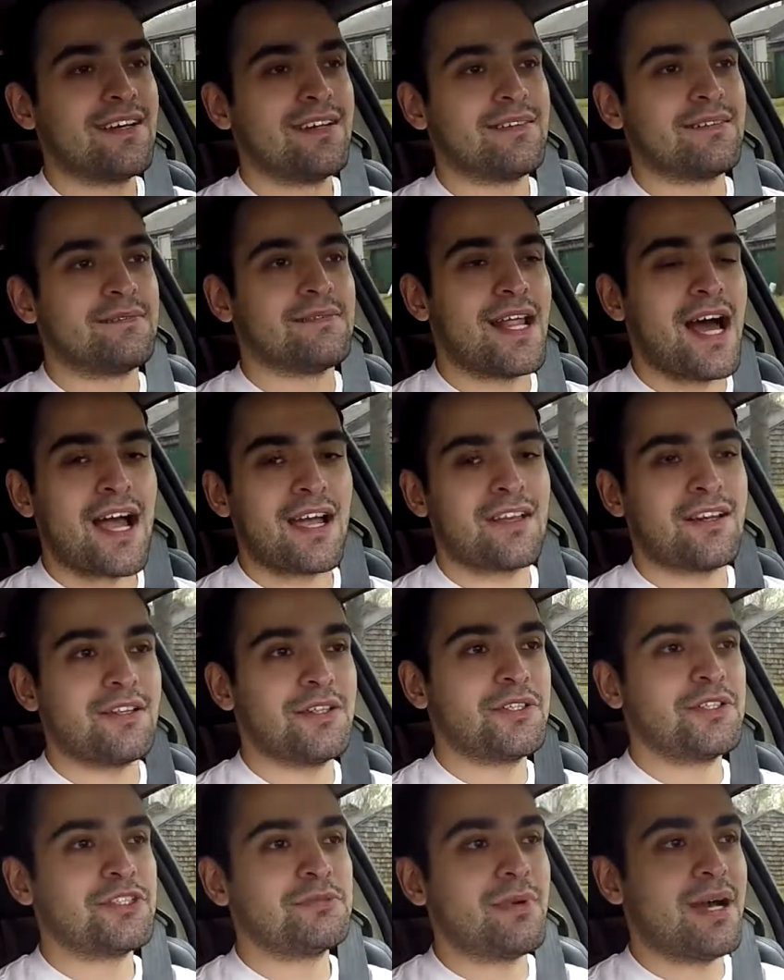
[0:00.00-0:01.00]
Not gonna
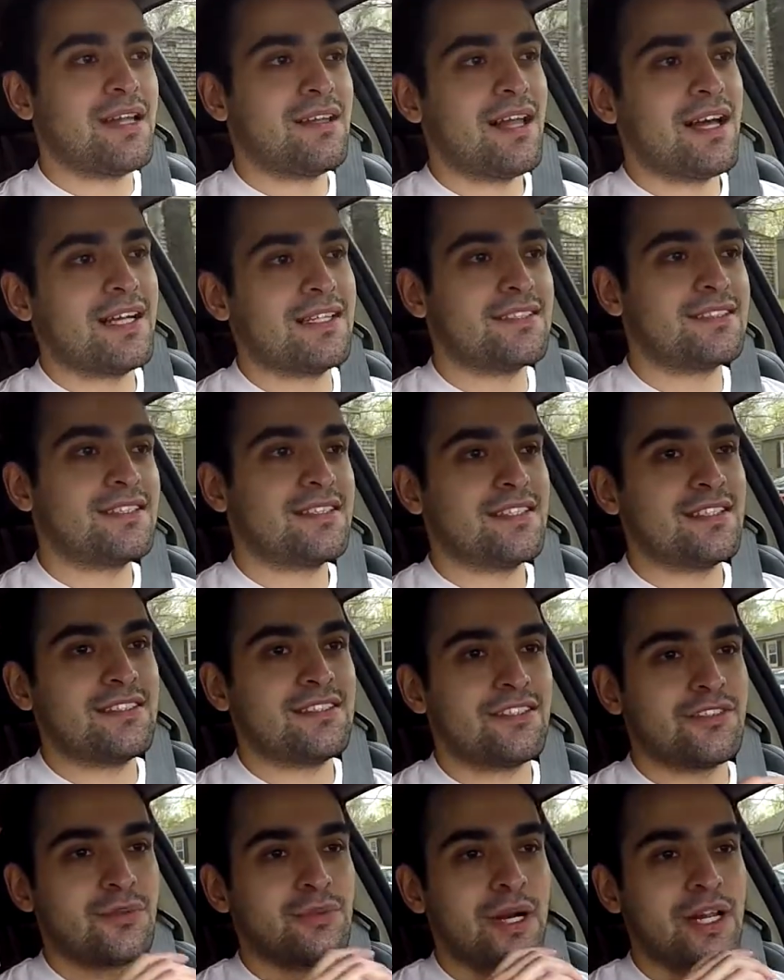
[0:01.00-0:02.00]
lose my
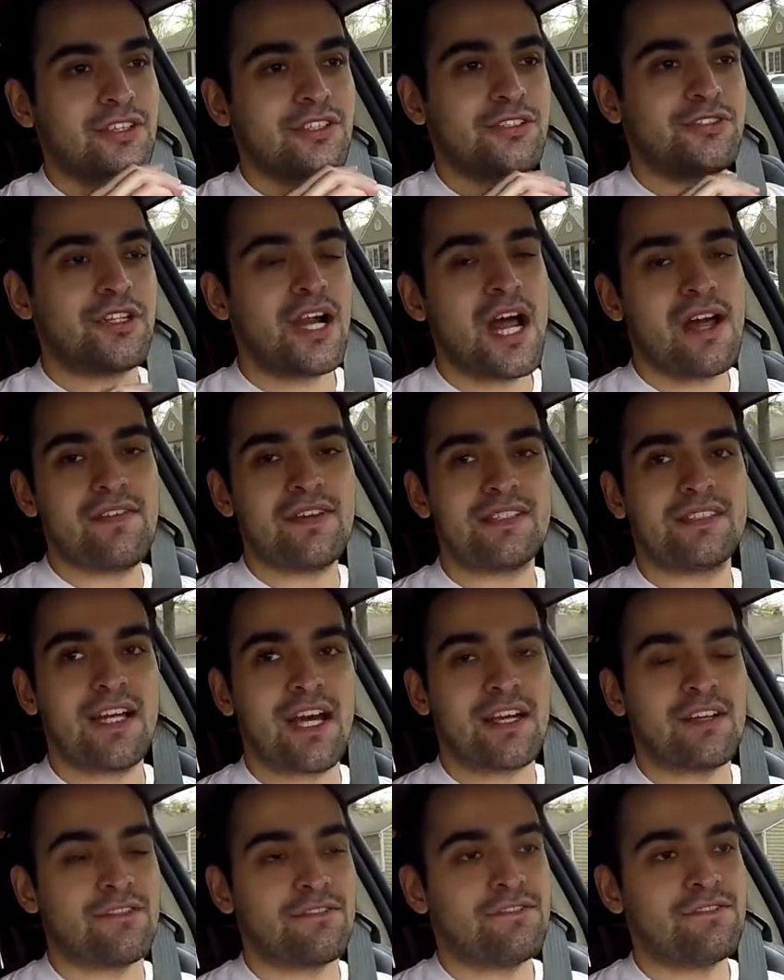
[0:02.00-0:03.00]
license. The reckless driving's
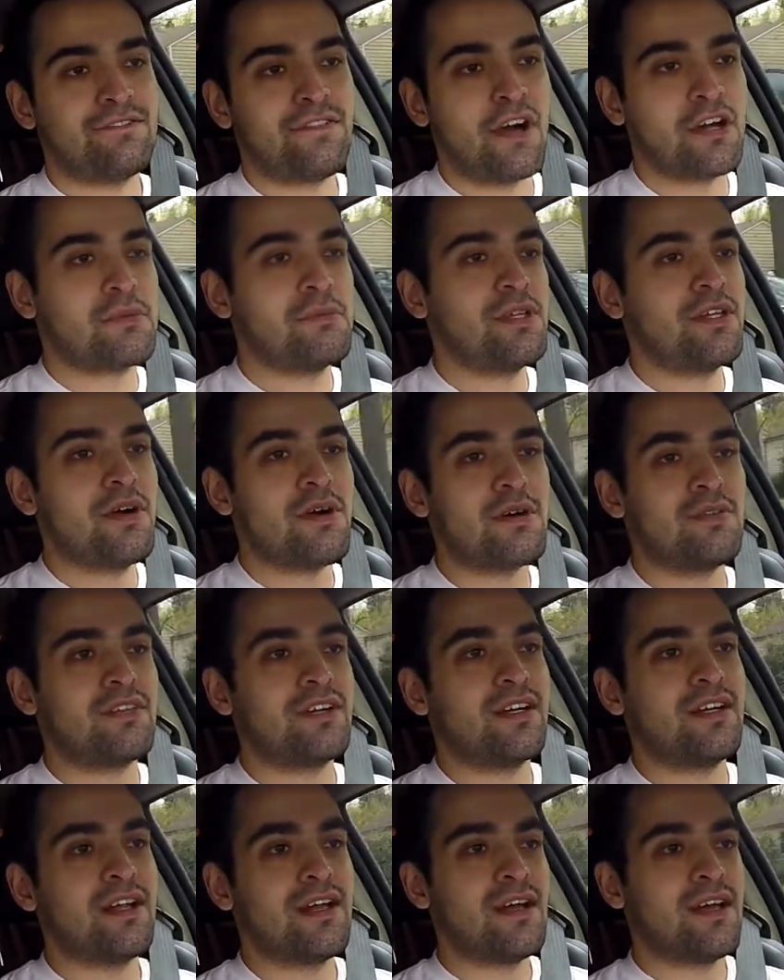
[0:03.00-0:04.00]
not gonna fuck me
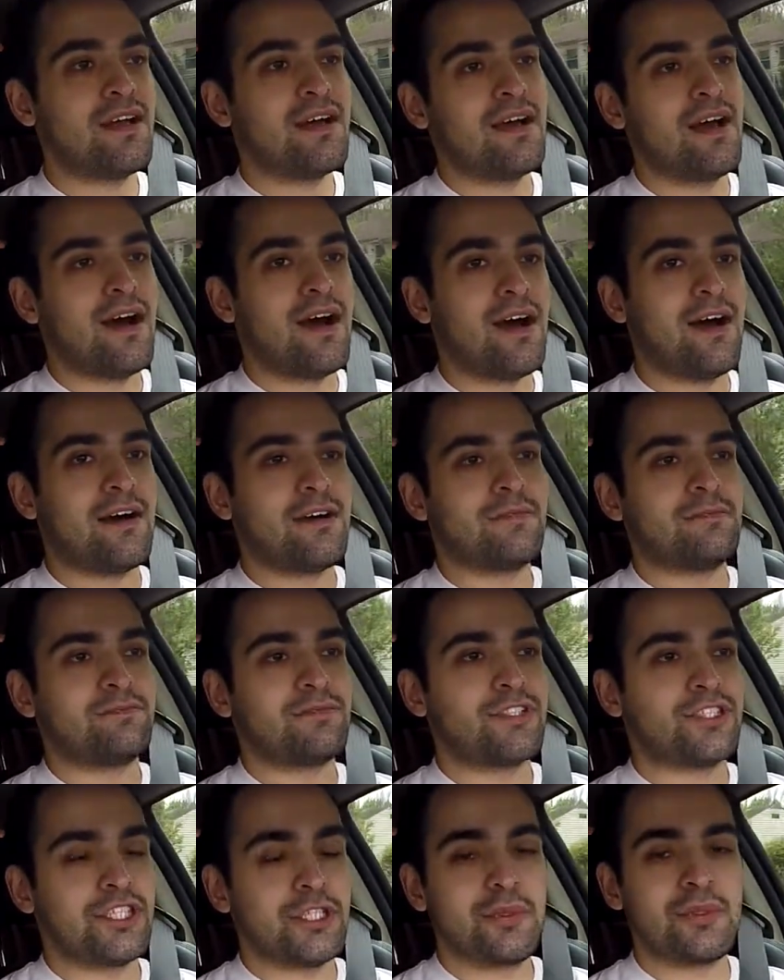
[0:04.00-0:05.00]
over. Um,
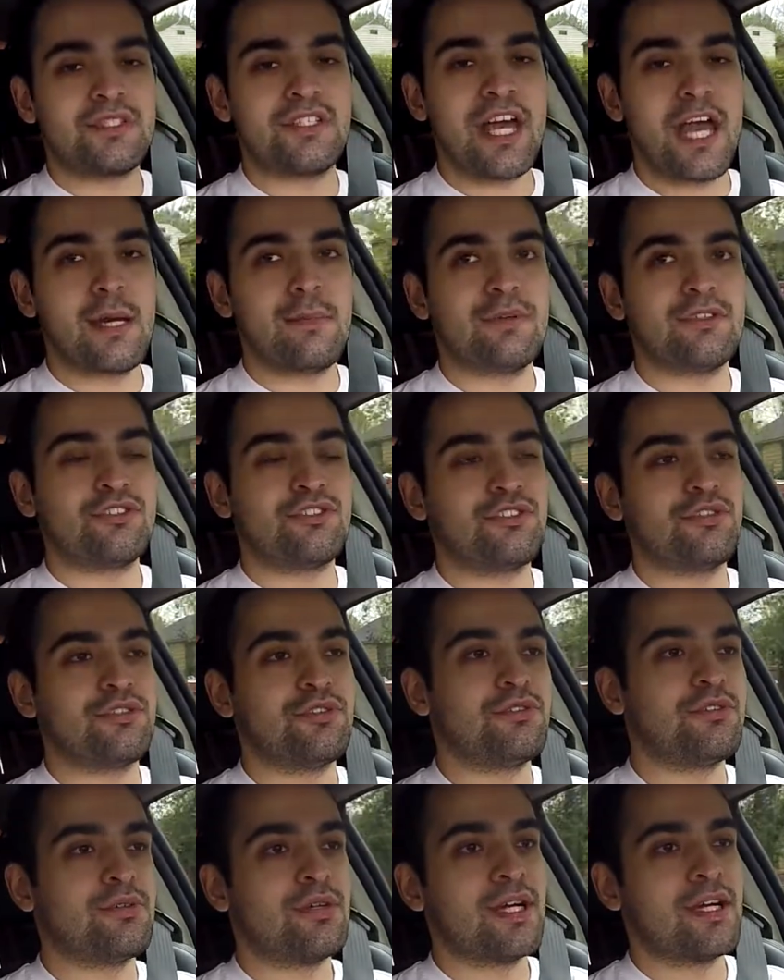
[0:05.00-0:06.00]
she was able
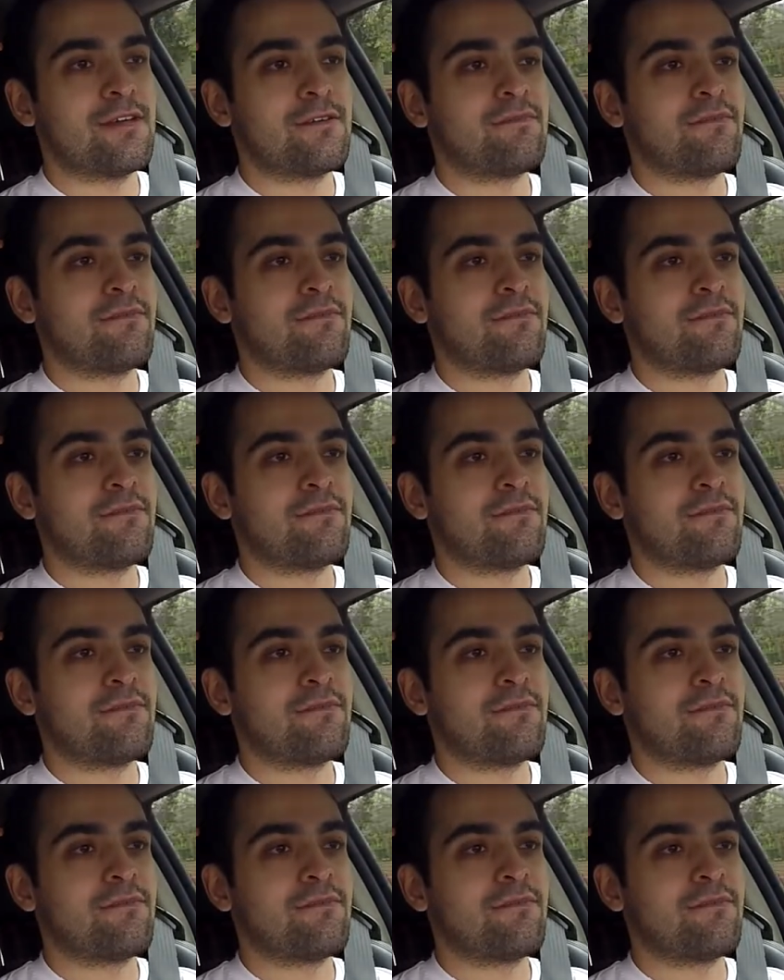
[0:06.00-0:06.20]
to,